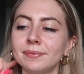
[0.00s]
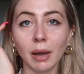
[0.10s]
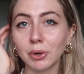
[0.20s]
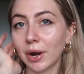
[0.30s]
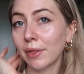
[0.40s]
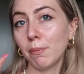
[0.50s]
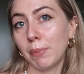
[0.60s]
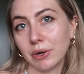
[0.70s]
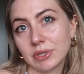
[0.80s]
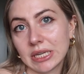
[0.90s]
I'm going on the
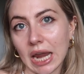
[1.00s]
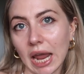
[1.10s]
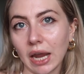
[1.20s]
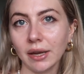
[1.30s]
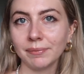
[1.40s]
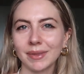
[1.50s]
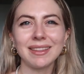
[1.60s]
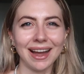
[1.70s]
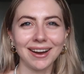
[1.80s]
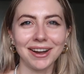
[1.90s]
boat today,
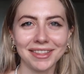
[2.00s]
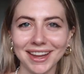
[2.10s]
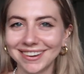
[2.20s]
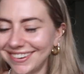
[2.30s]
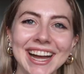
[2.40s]
like that kind of thing.